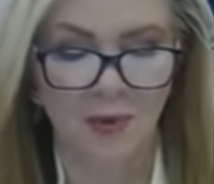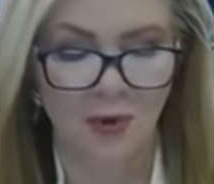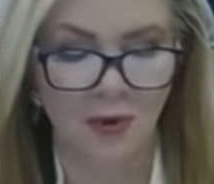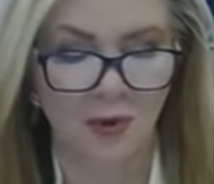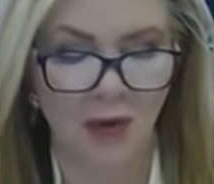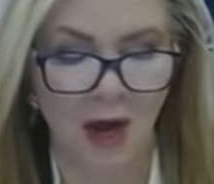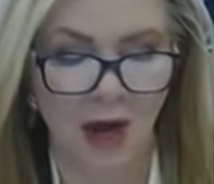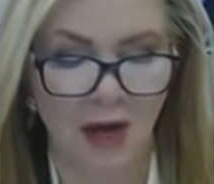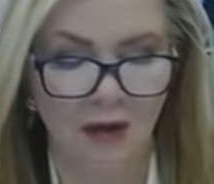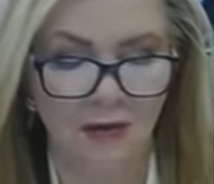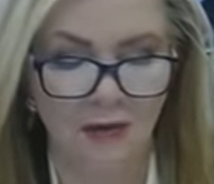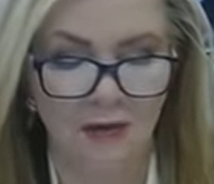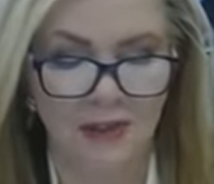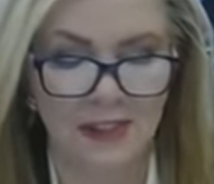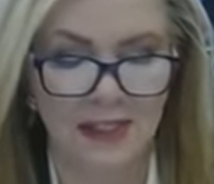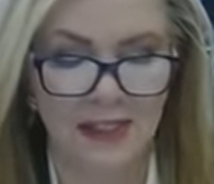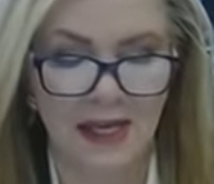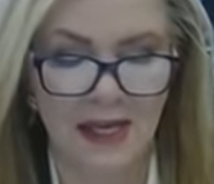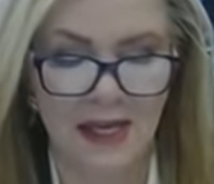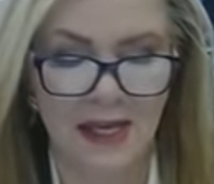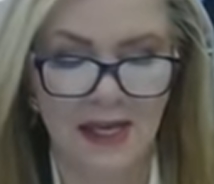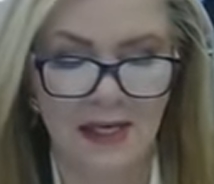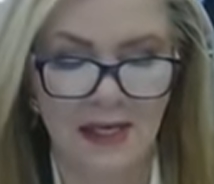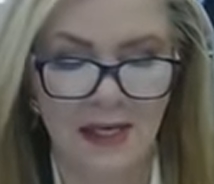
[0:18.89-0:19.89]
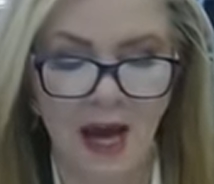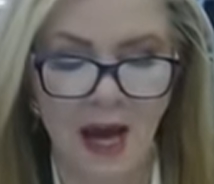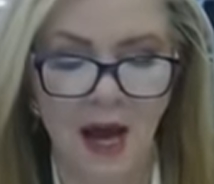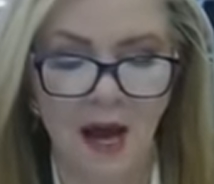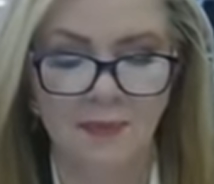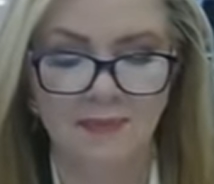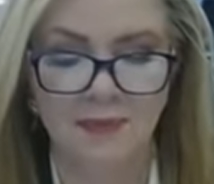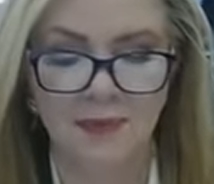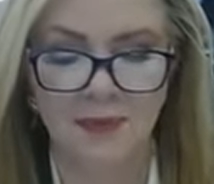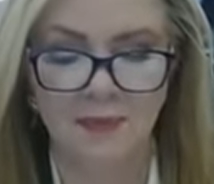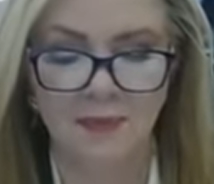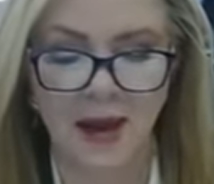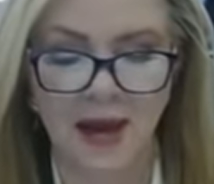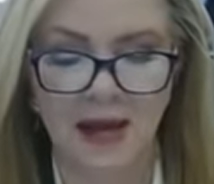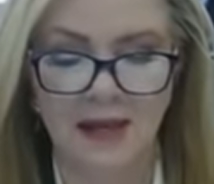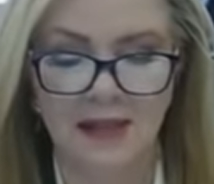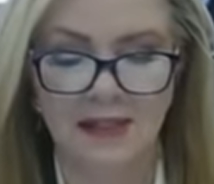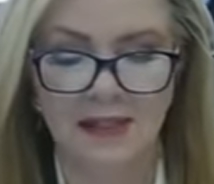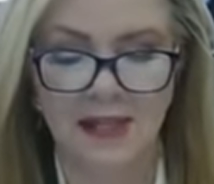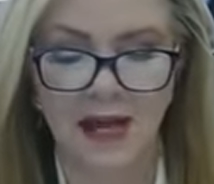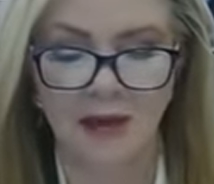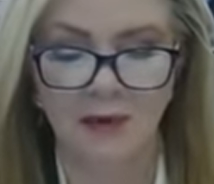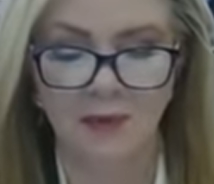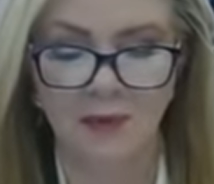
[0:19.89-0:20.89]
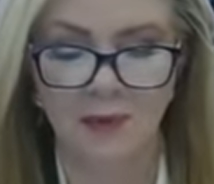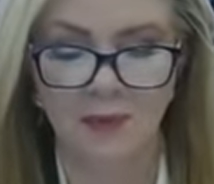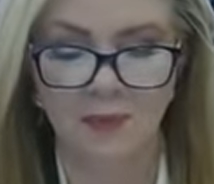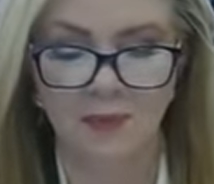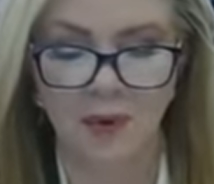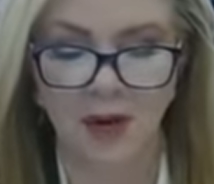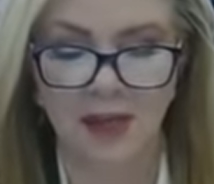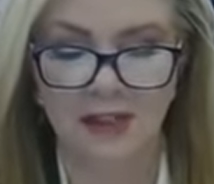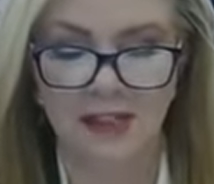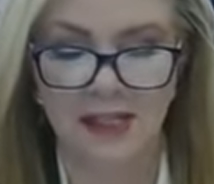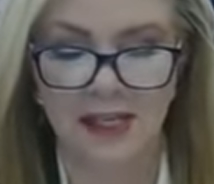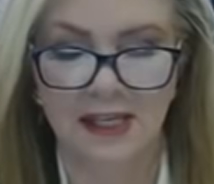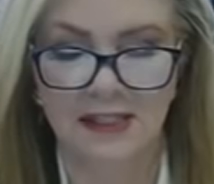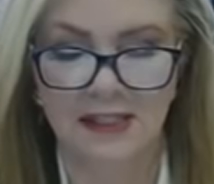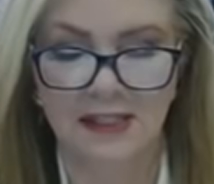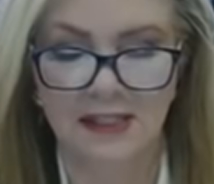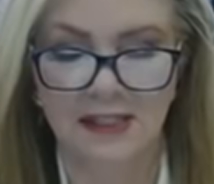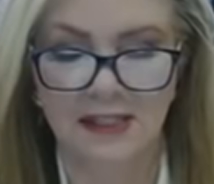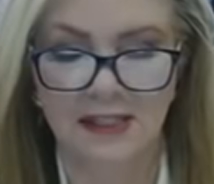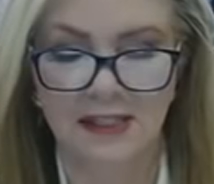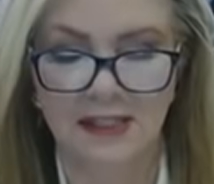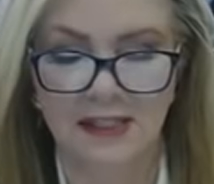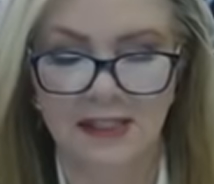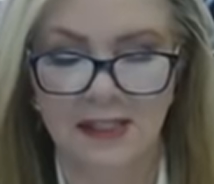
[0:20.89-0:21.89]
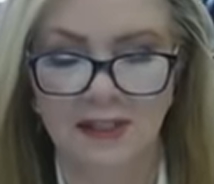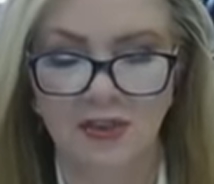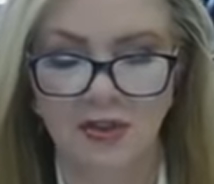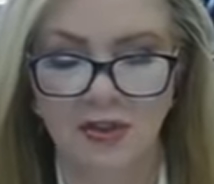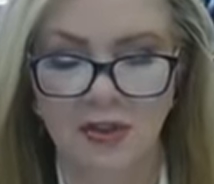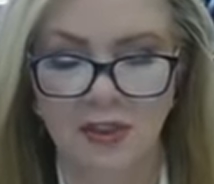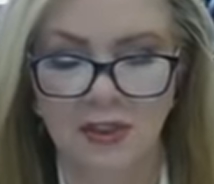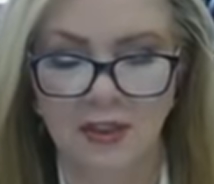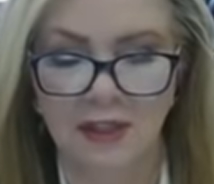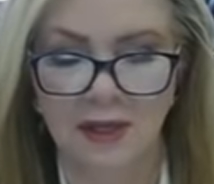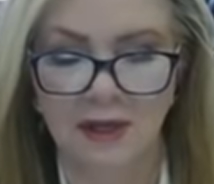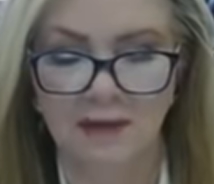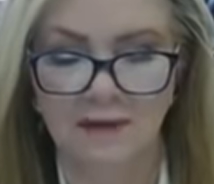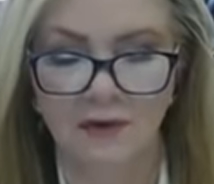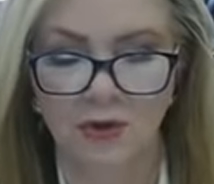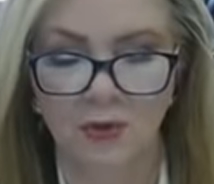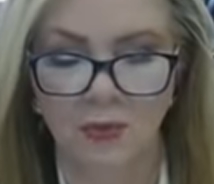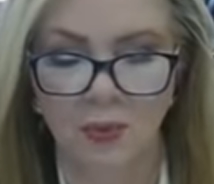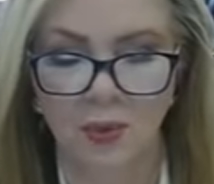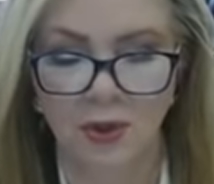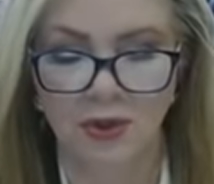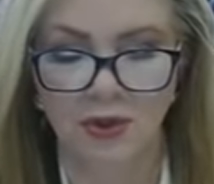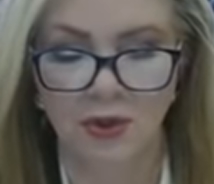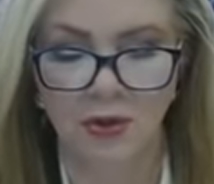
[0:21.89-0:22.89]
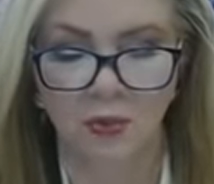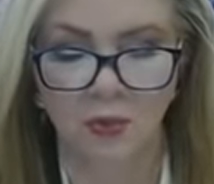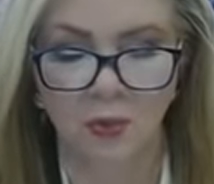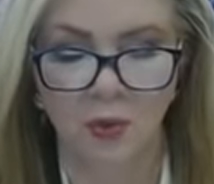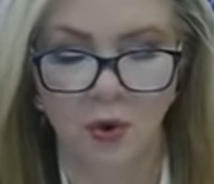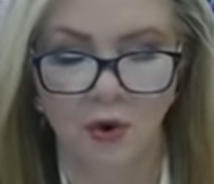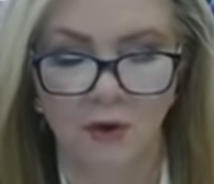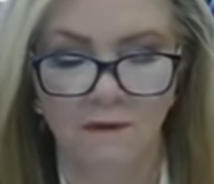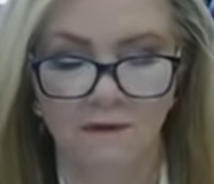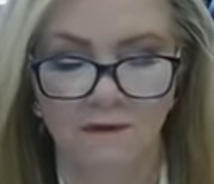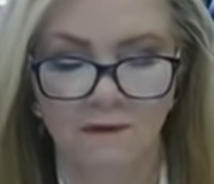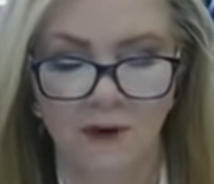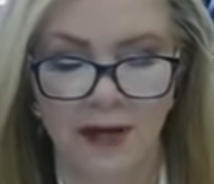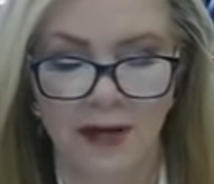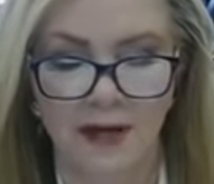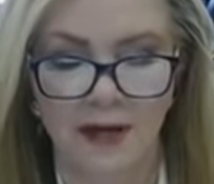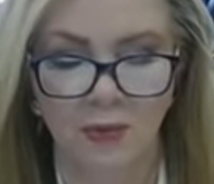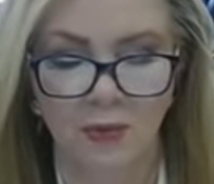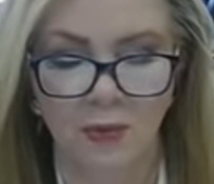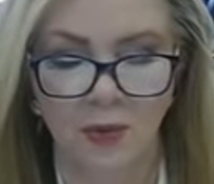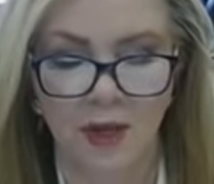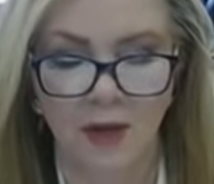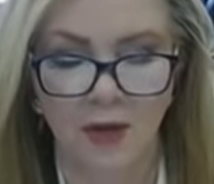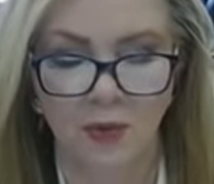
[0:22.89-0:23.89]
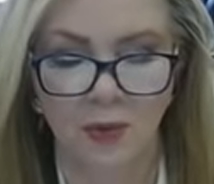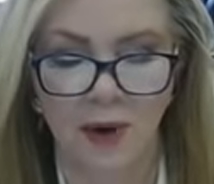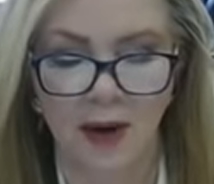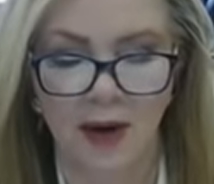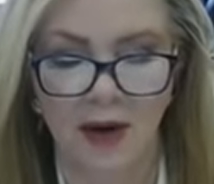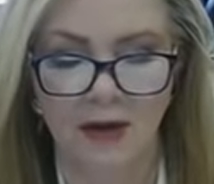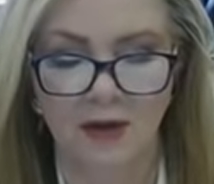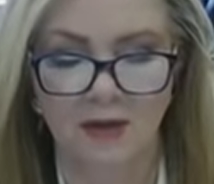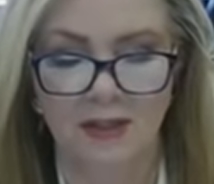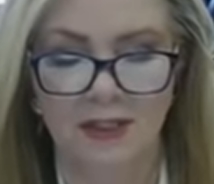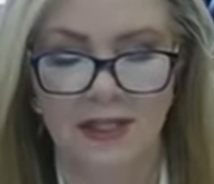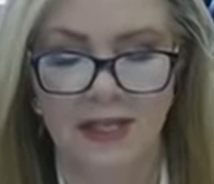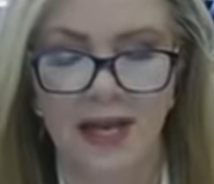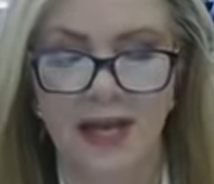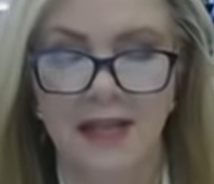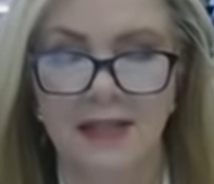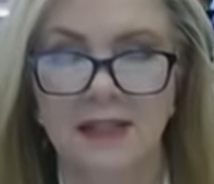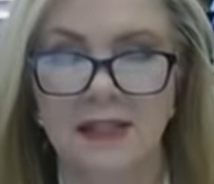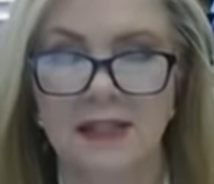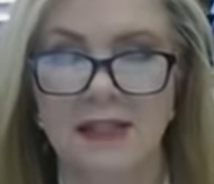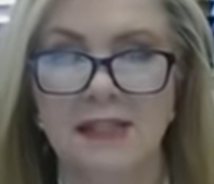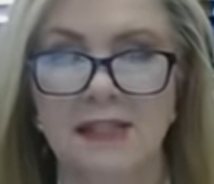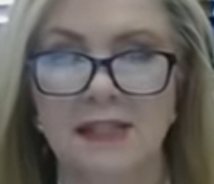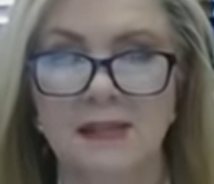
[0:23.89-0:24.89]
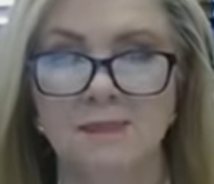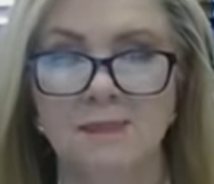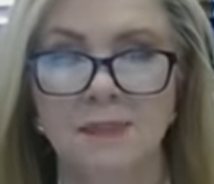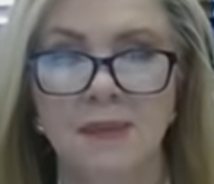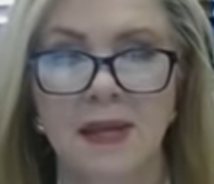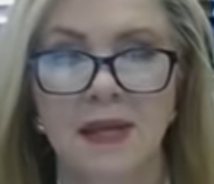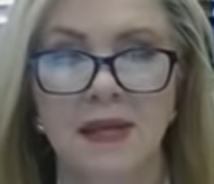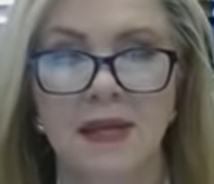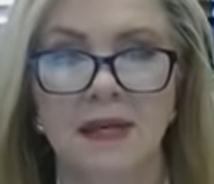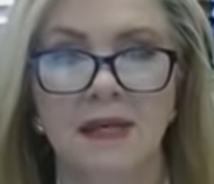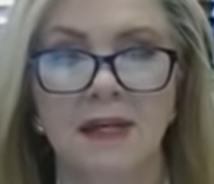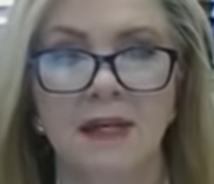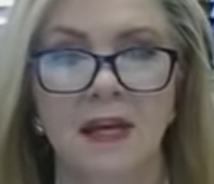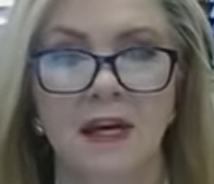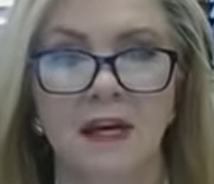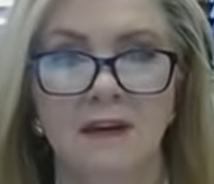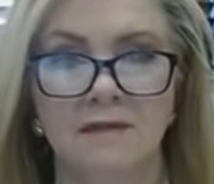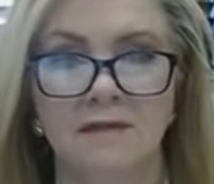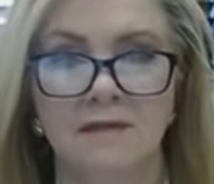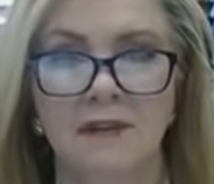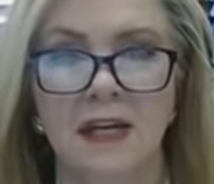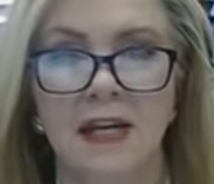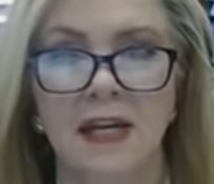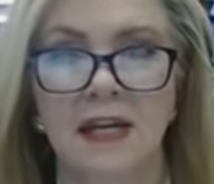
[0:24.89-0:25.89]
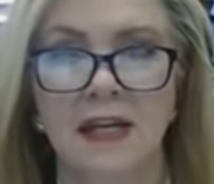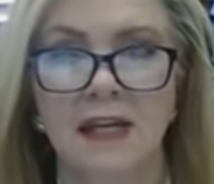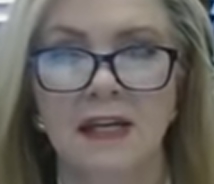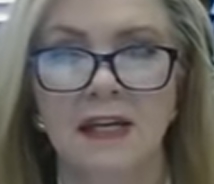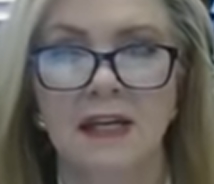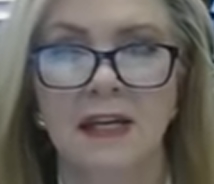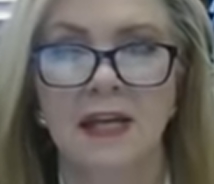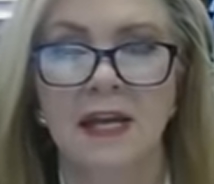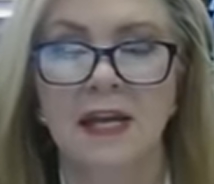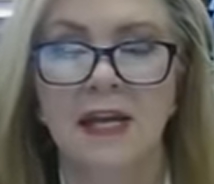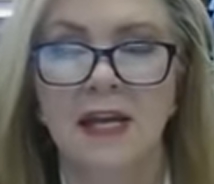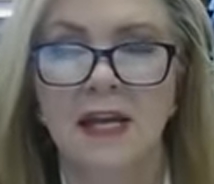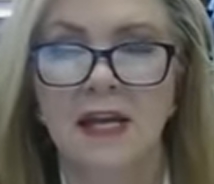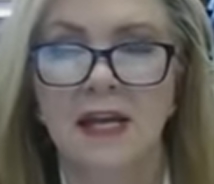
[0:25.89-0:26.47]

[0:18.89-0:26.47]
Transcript: bureaucracy and optimize our processes to deliver what the warfighter requires at the speed of need.